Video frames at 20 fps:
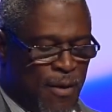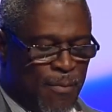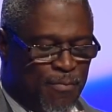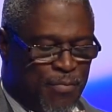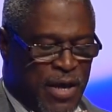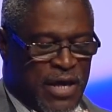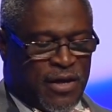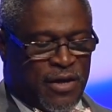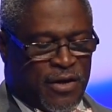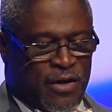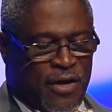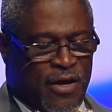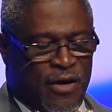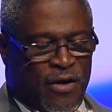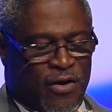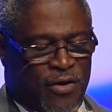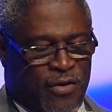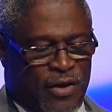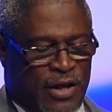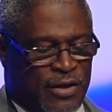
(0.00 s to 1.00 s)
Beacon
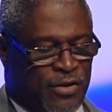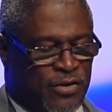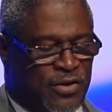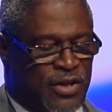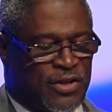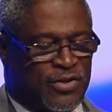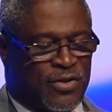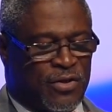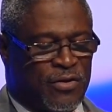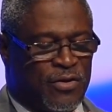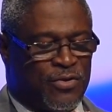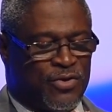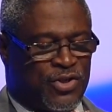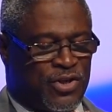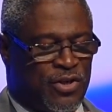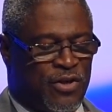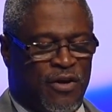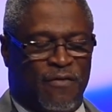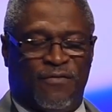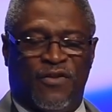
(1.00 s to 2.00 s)
Hill and the
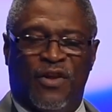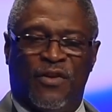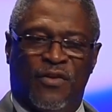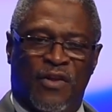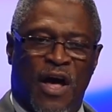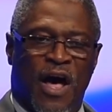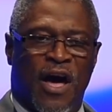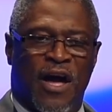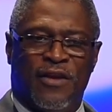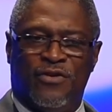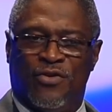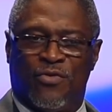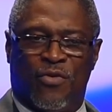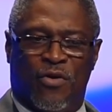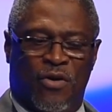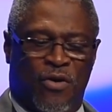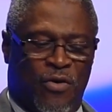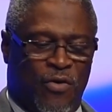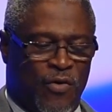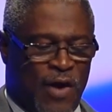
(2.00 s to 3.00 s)
dissolution of the
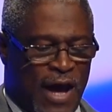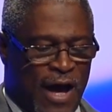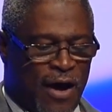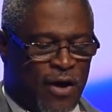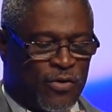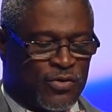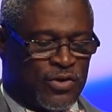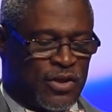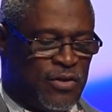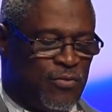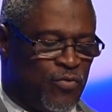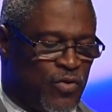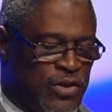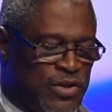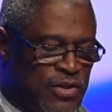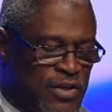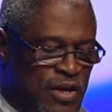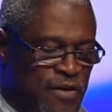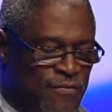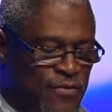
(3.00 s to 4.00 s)
nine-year-old housing
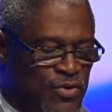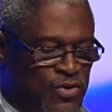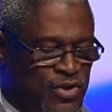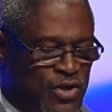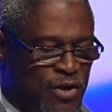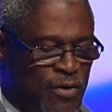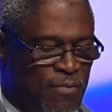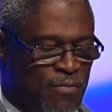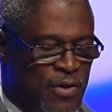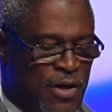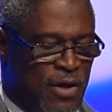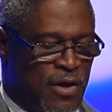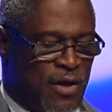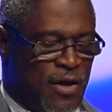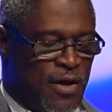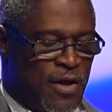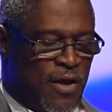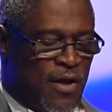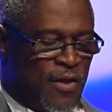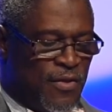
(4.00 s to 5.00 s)
receivership.
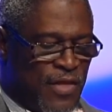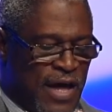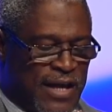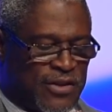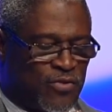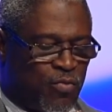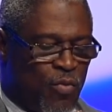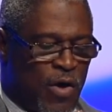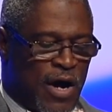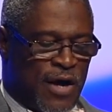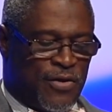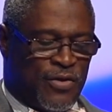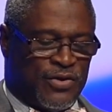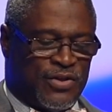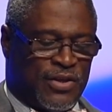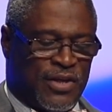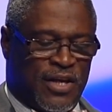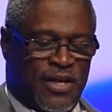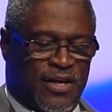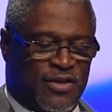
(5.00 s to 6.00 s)
That's why the
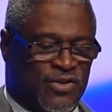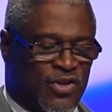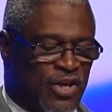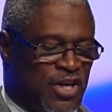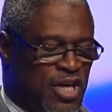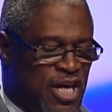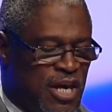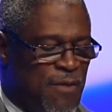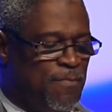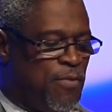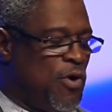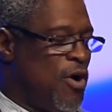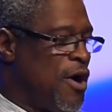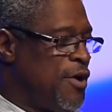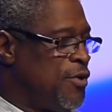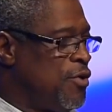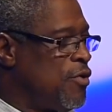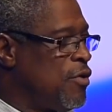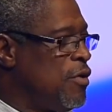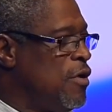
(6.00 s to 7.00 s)
city is a key
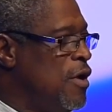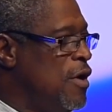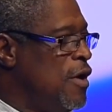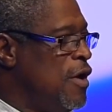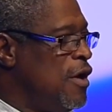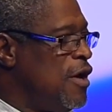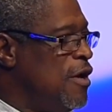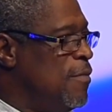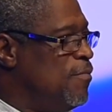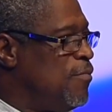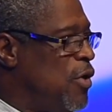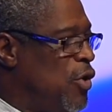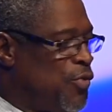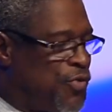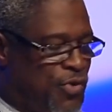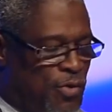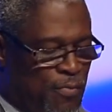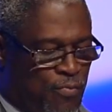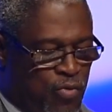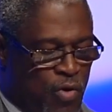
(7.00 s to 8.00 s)
partner in
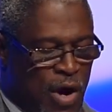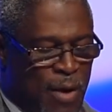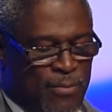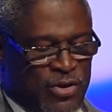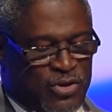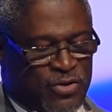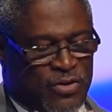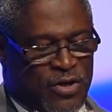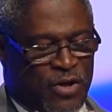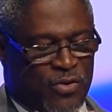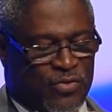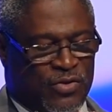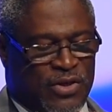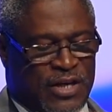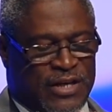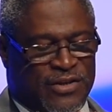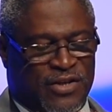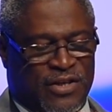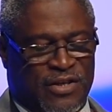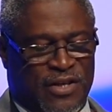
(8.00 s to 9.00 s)
both the Promise Zone
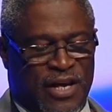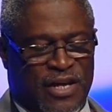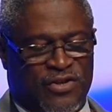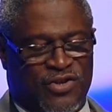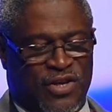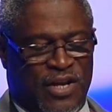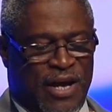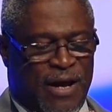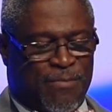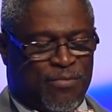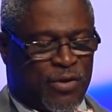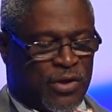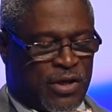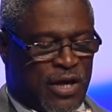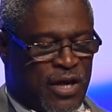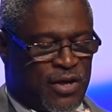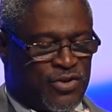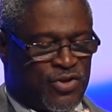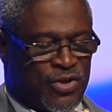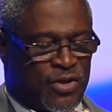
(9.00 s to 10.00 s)
designation
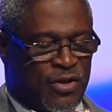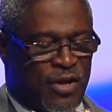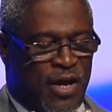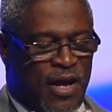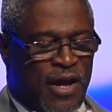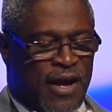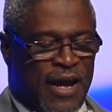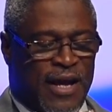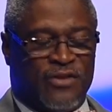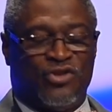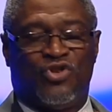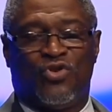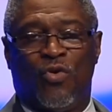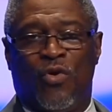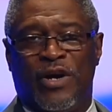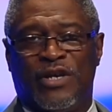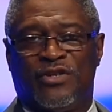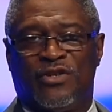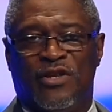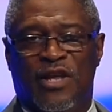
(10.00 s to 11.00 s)
application and
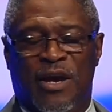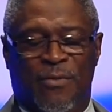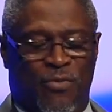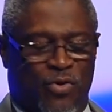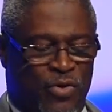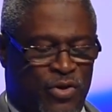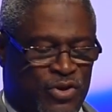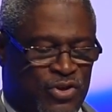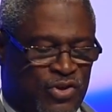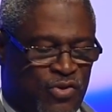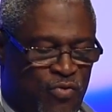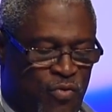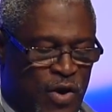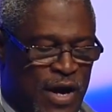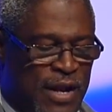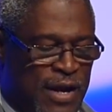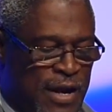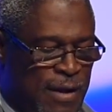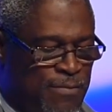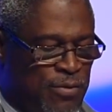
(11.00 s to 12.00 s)
Choice Neighborhoods
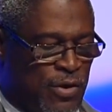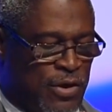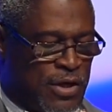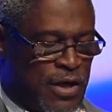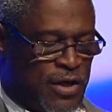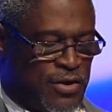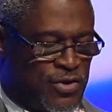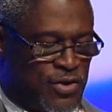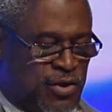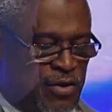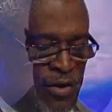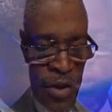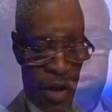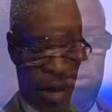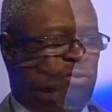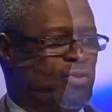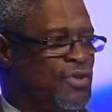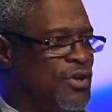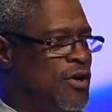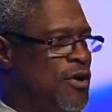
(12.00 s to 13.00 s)
grant application. Four
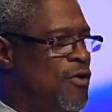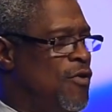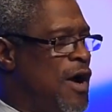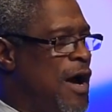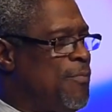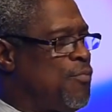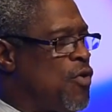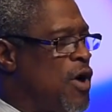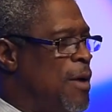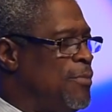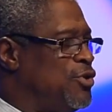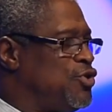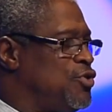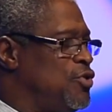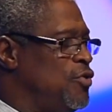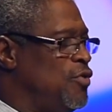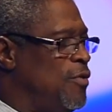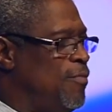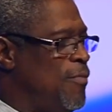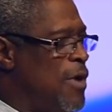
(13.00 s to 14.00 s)
years ago, I promised
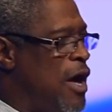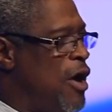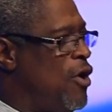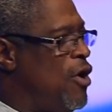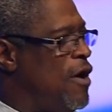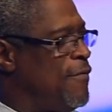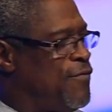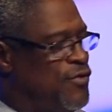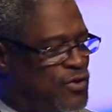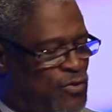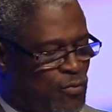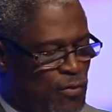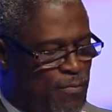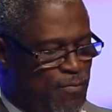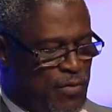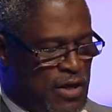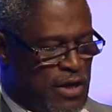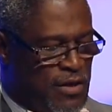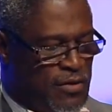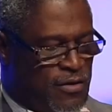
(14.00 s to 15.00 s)
you that my office
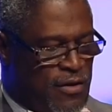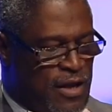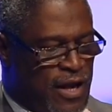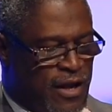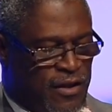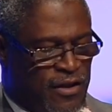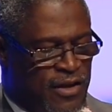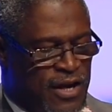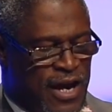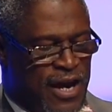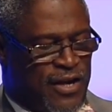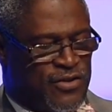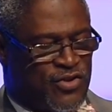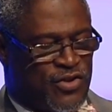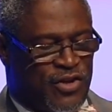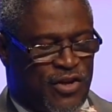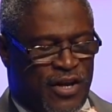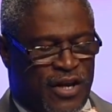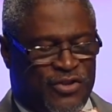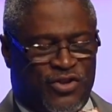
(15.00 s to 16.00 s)
would be
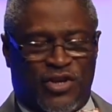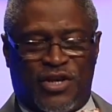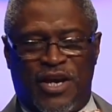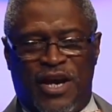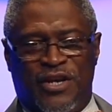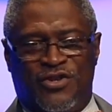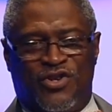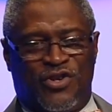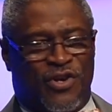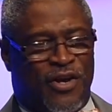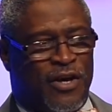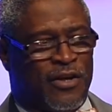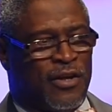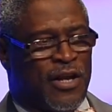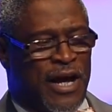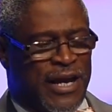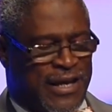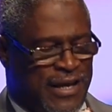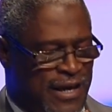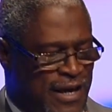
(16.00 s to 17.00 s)
engaged in education
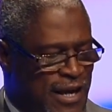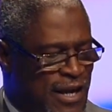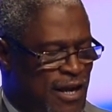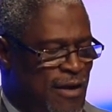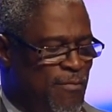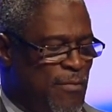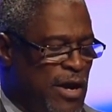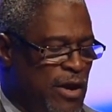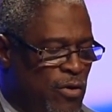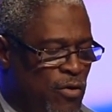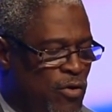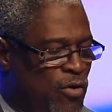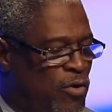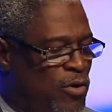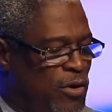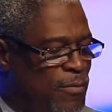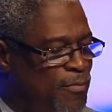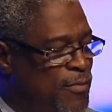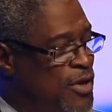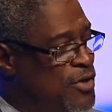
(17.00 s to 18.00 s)
unlike any
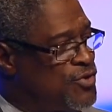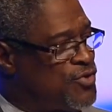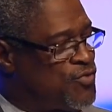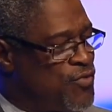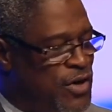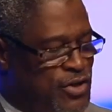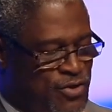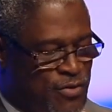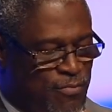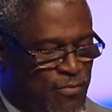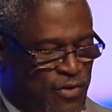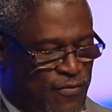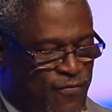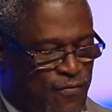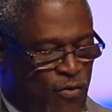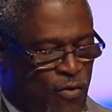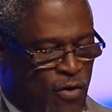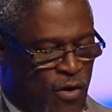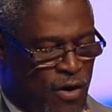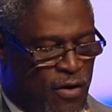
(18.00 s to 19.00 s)
mayoral administration
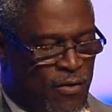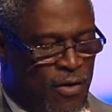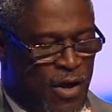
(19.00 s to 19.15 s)
before.